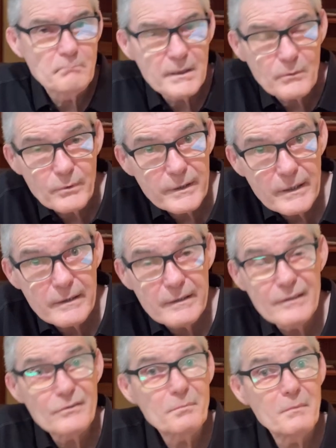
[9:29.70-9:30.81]
But within
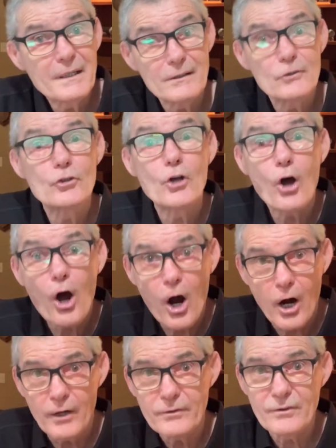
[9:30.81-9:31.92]
these men's
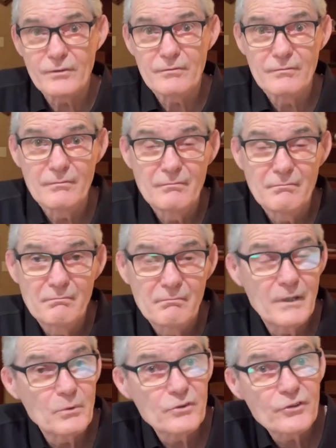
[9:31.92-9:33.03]
hearts,
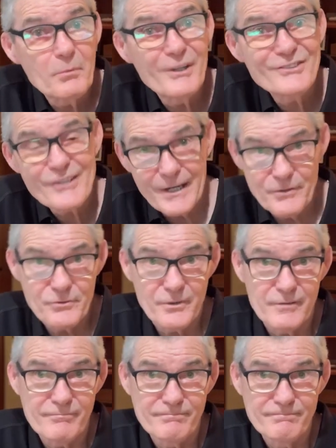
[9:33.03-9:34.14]
there was so much hatred.
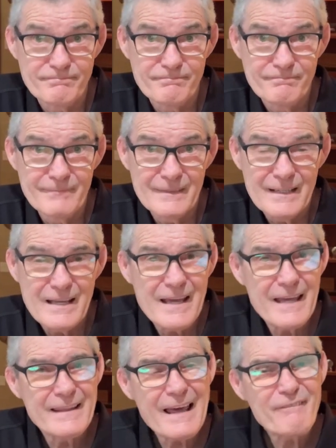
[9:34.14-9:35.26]

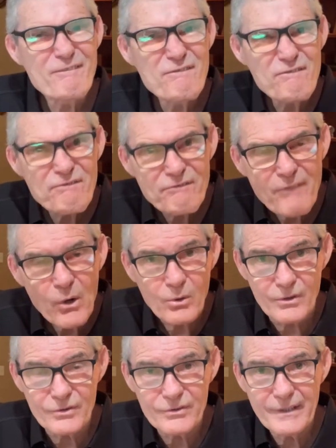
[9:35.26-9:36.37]
And that
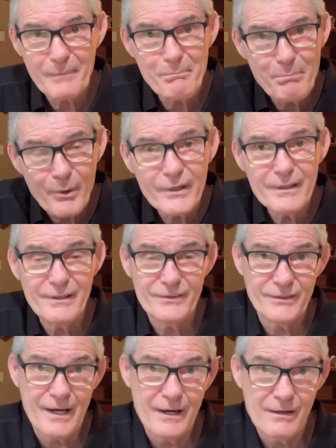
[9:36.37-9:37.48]
focus, that burning
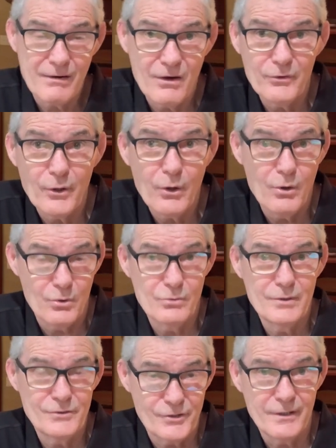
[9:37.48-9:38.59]
desire on their own
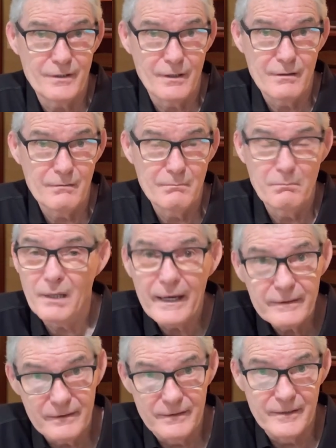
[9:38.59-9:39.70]
agenda,
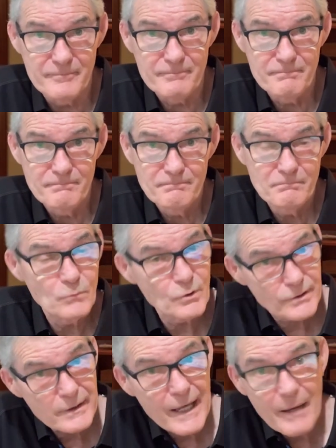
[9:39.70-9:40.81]
blinded them, which
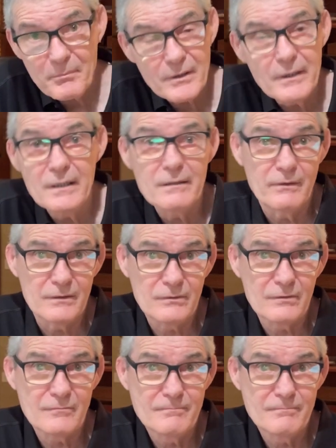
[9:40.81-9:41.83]
can happen to any of us.